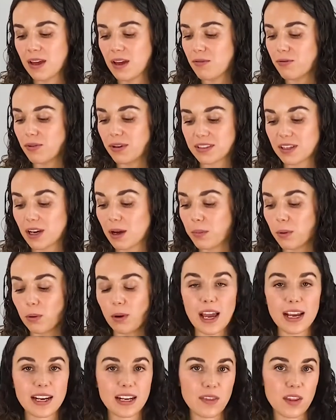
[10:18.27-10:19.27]
for example,
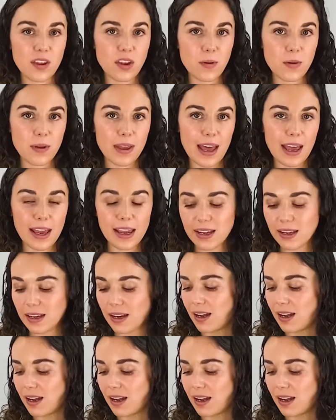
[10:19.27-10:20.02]
like in the UK,